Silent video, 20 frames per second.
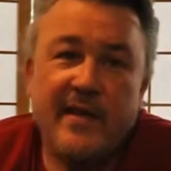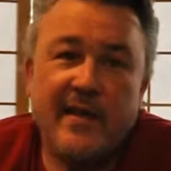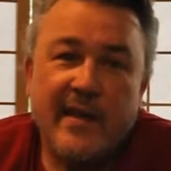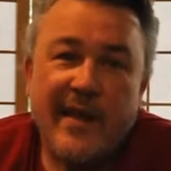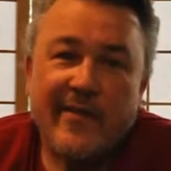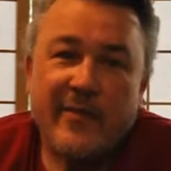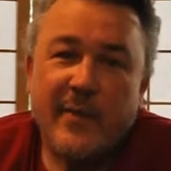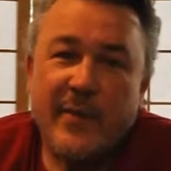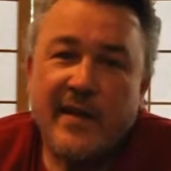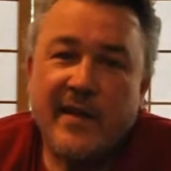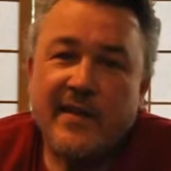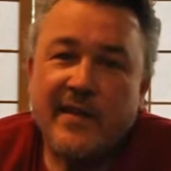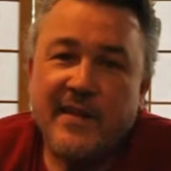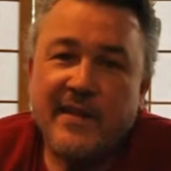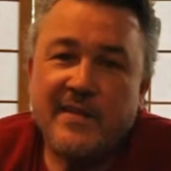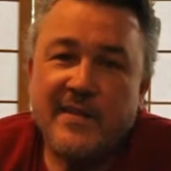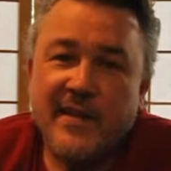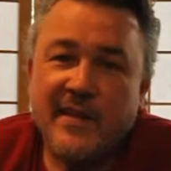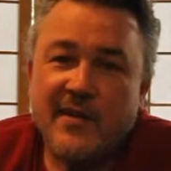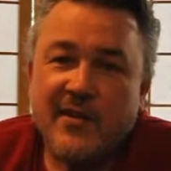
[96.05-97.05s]
everybody
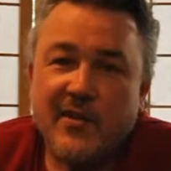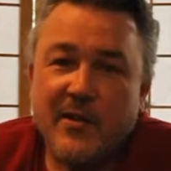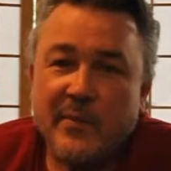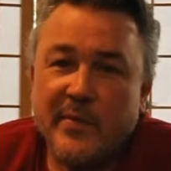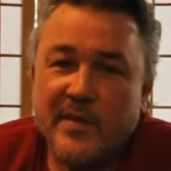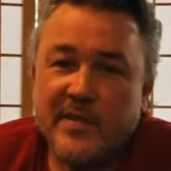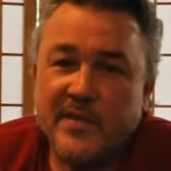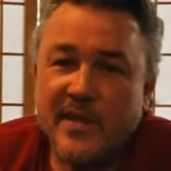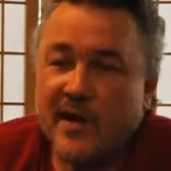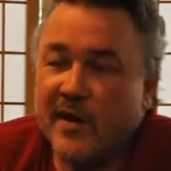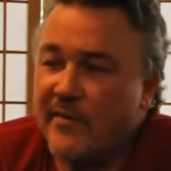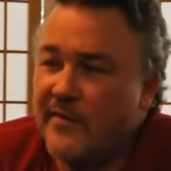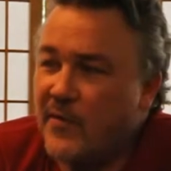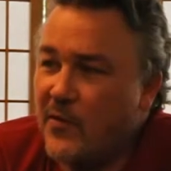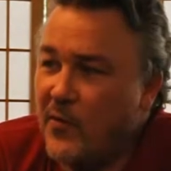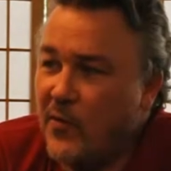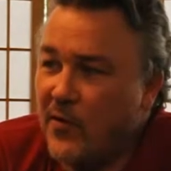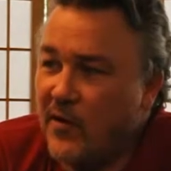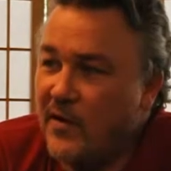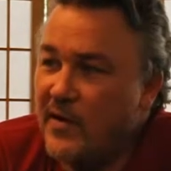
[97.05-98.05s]
thinks that you're all pissed off,
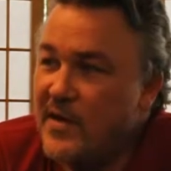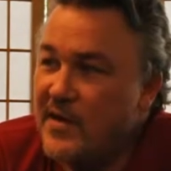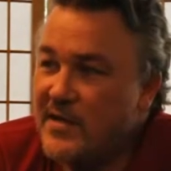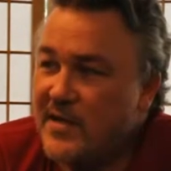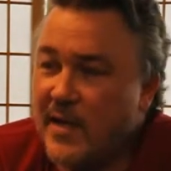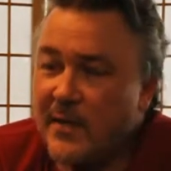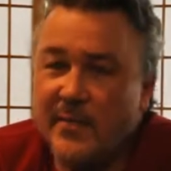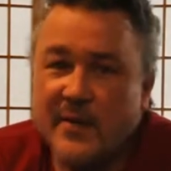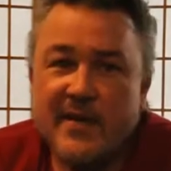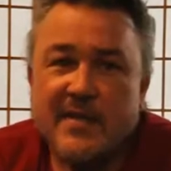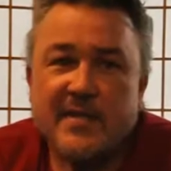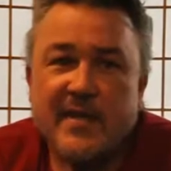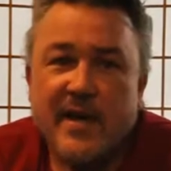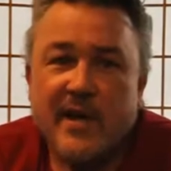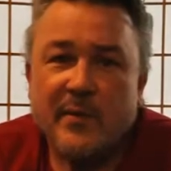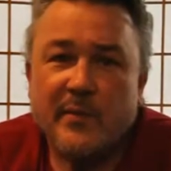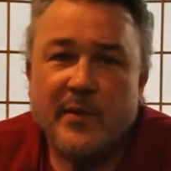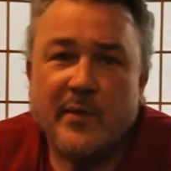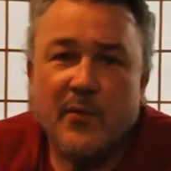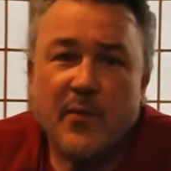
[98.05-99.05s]
or something's
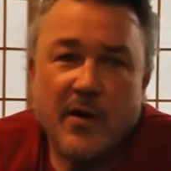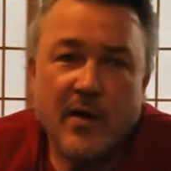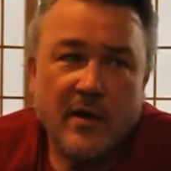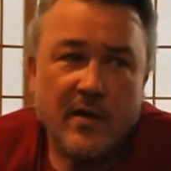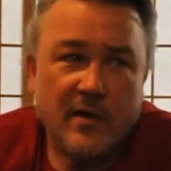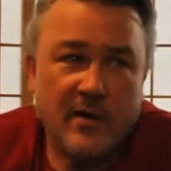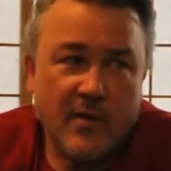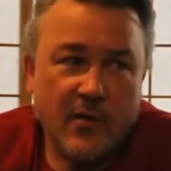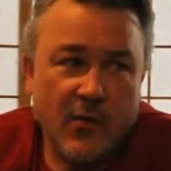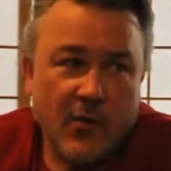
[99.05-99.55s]
terribly wrong,